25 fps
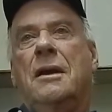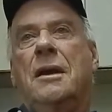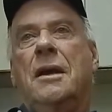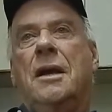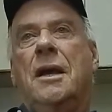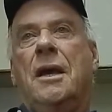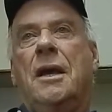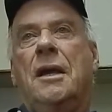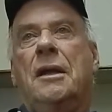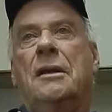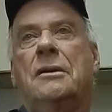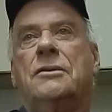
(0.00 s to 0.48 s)

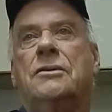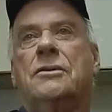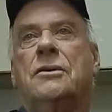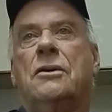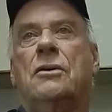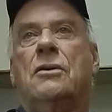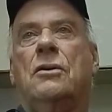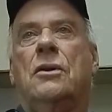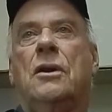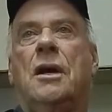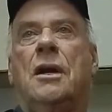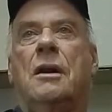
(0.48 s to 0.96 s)
And
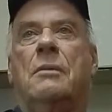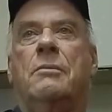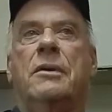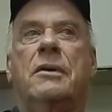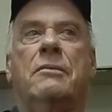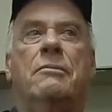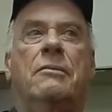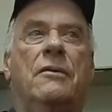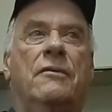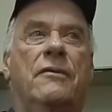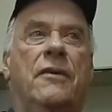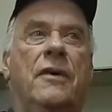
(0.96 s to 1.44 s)
so a lot of
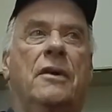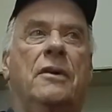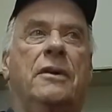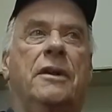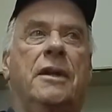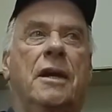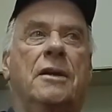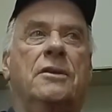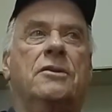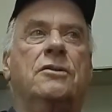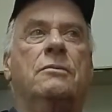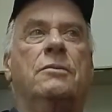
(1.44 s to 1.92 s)
people felt
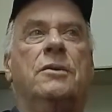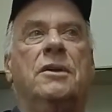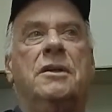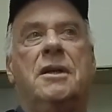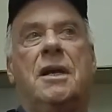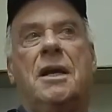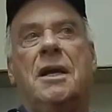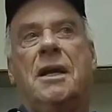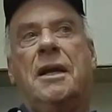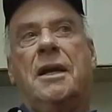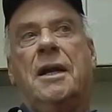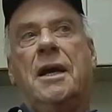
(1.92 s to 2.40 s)
that should be
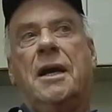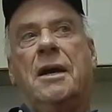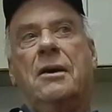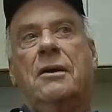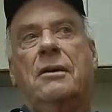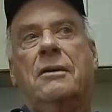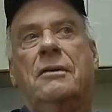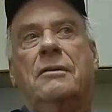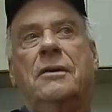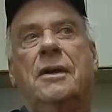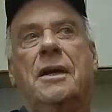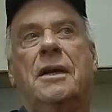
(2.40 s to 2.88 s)
taken
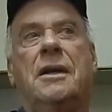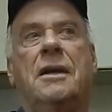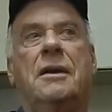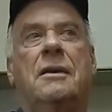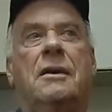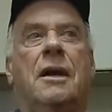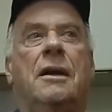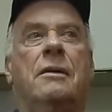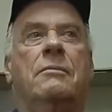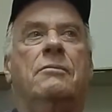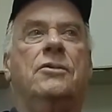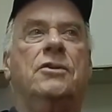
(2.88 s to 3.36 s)
out.
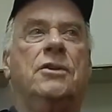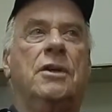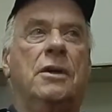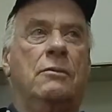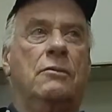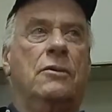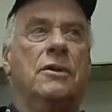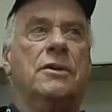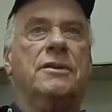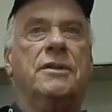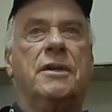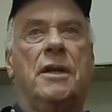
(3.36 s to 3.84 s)
And Jim
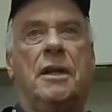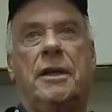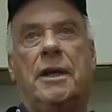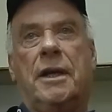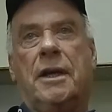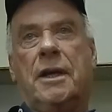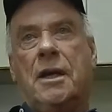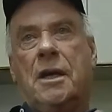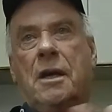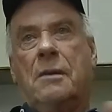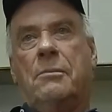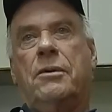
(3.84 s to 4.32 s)
was selling
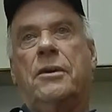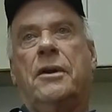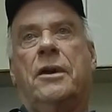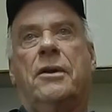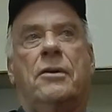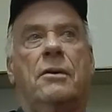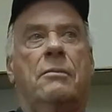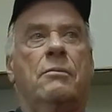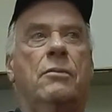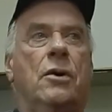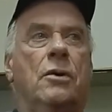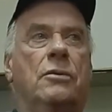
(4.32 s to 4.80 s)
a couple
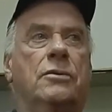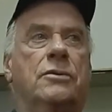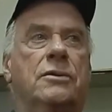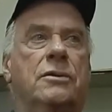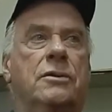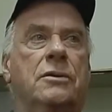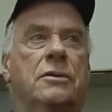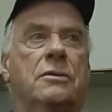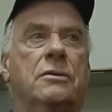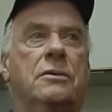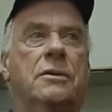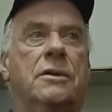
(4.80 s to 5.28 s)
other boats
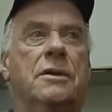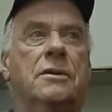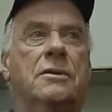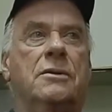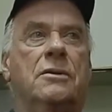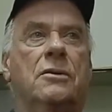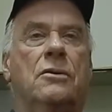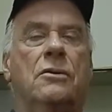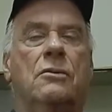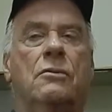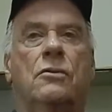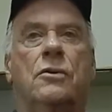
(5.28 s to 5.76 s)
too. He
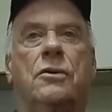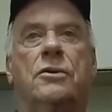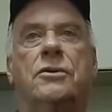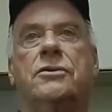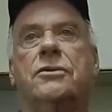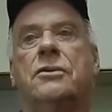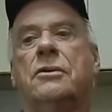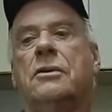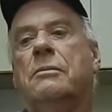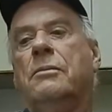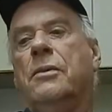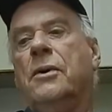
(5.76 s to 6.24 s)
sold
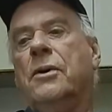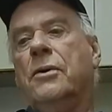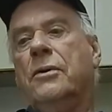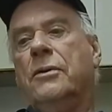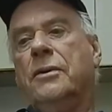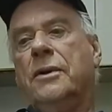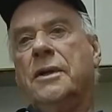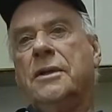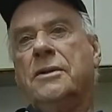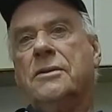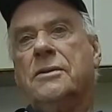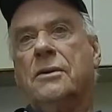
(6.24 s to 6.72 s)
Worcester a boat,
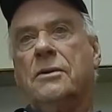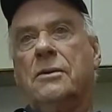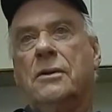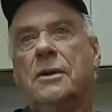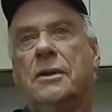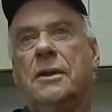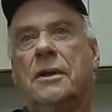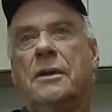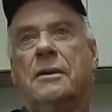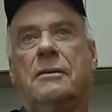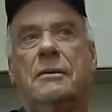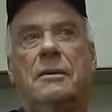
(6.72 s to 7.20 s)
and he
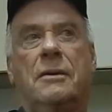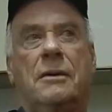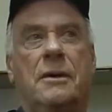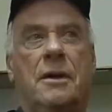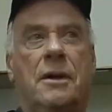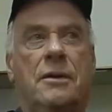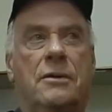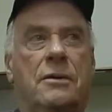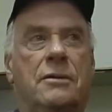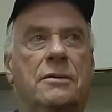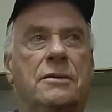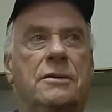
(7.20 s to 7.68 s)
sold
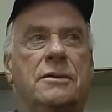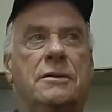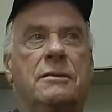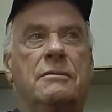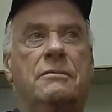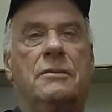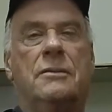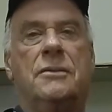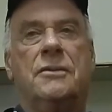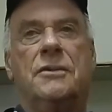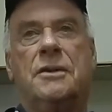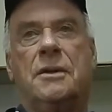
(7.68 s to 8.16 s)
others,
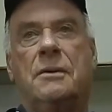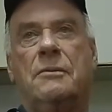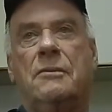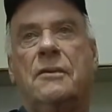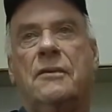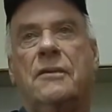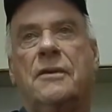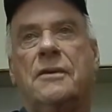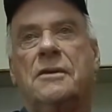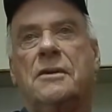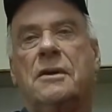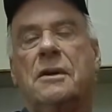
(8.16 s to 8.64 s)
some
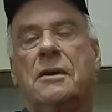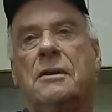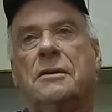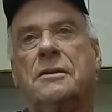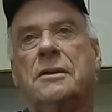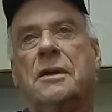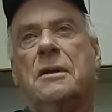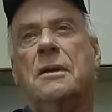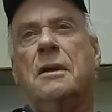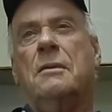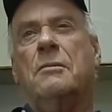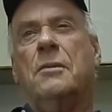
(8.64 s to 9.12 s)
of his hulls.
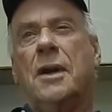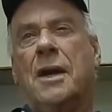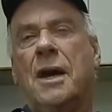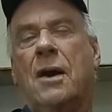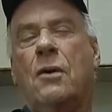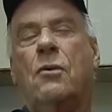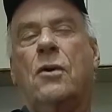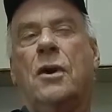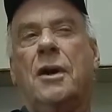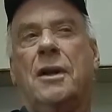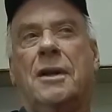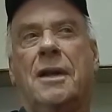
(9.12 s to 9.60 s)
But I
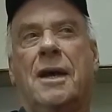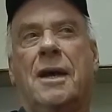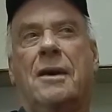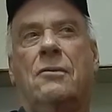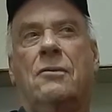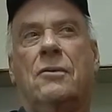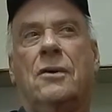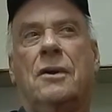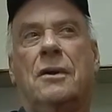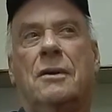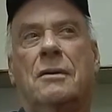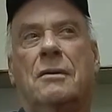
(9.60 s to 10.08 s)
wanted that
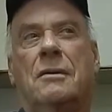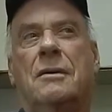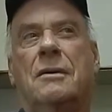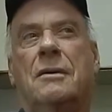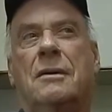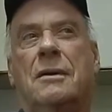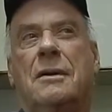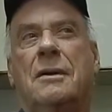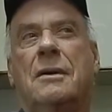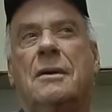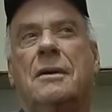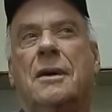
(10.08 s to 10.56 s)
one.
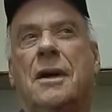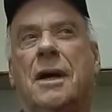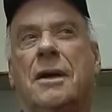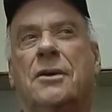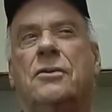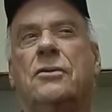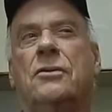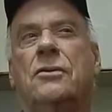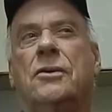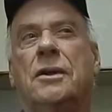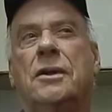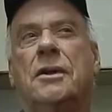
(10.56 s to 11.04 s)
I
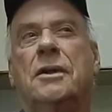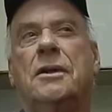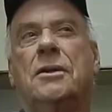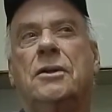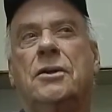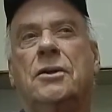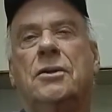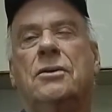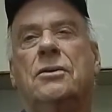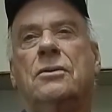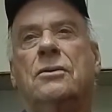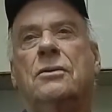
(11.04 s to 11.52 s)
knew what it could
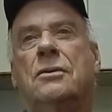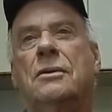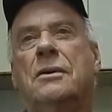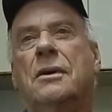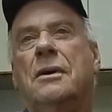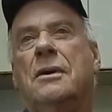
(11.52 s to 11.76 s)
do.